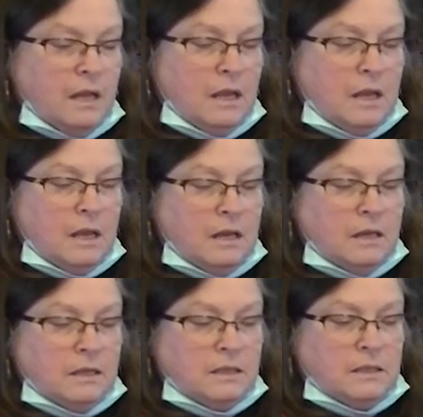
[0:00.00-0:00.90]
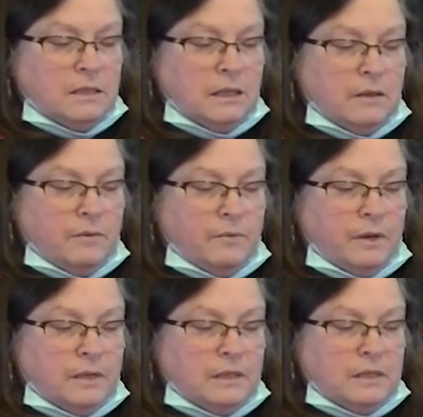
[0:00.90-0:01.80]
And let's see, I'm
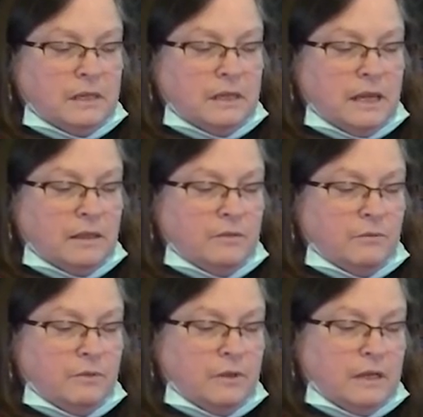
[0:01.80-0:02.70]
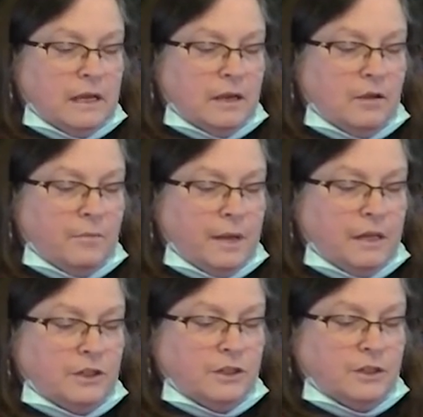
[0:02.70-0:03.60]
going to stick that through the deco
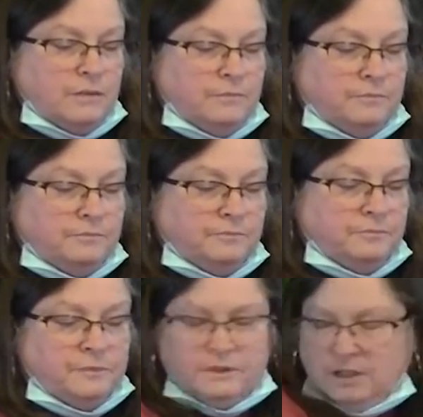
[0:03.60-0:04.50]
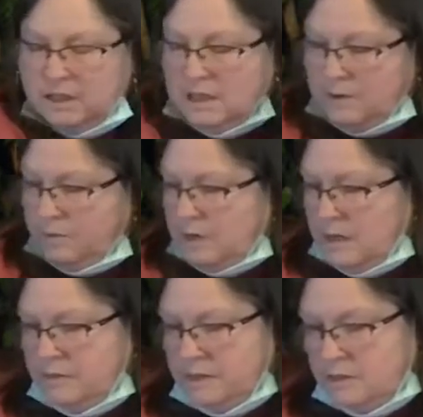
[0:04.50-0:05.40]
mesh. I'm going to
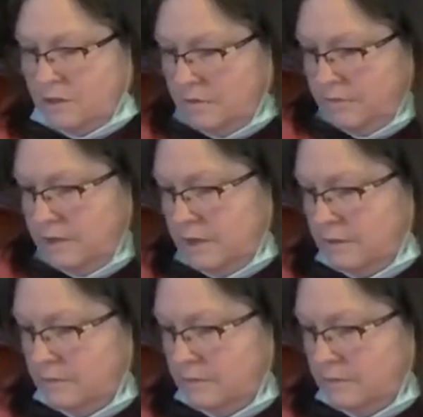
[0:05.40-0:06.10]
cut this off too.